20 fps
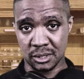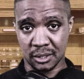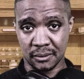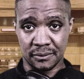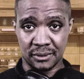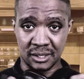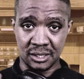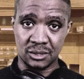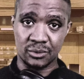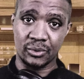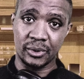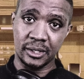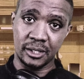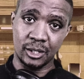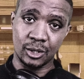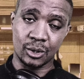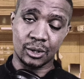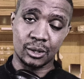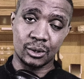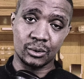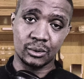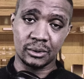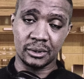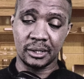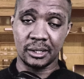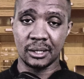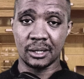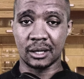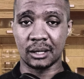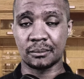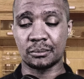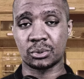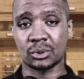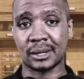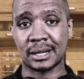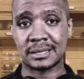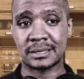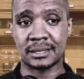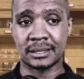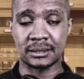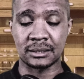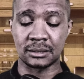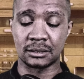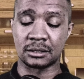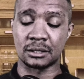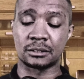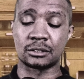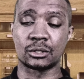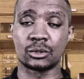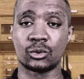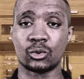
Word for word: of this video only, a process is just a